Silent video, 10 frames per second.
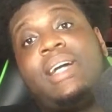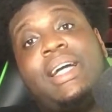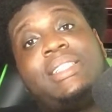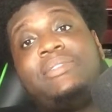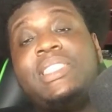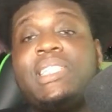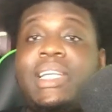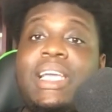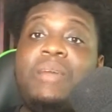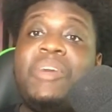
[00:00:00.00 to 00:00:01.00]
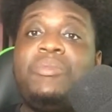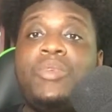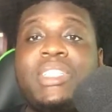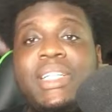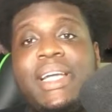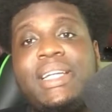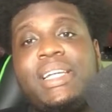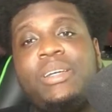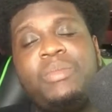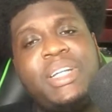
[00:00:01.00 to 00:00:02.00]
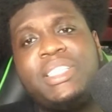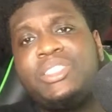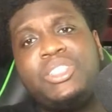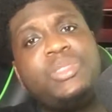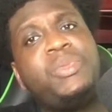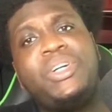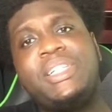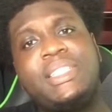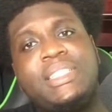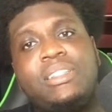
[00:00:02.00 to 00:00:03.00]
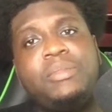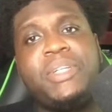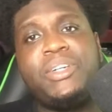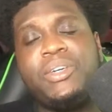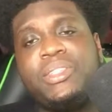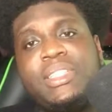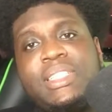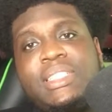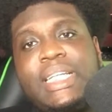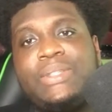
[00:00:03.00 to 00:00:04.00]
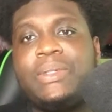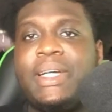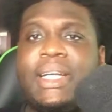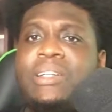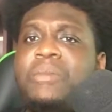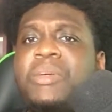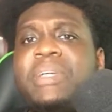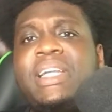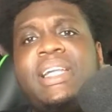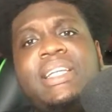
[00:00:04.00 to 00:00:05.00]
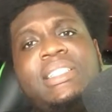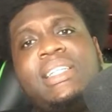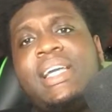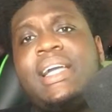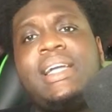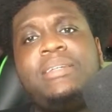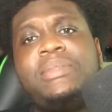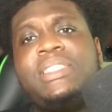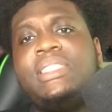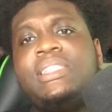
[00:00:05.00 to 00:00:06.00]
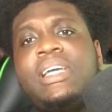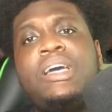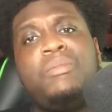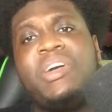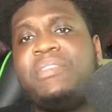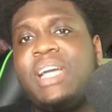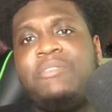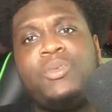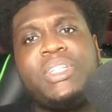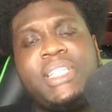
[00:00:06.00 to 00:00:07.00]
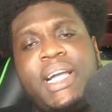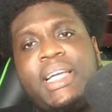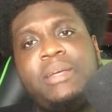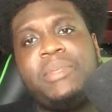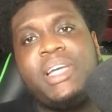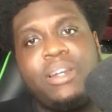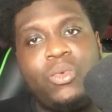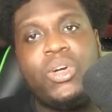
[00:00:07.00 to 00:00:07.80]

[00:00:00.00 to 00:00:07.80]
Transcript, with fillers: I just recently came back from watching Endgame, and there's no spoilers that's going to be going on this channel. And I know I'm a bit late to the Endgame scene, but if you haven't watched Endgame yet,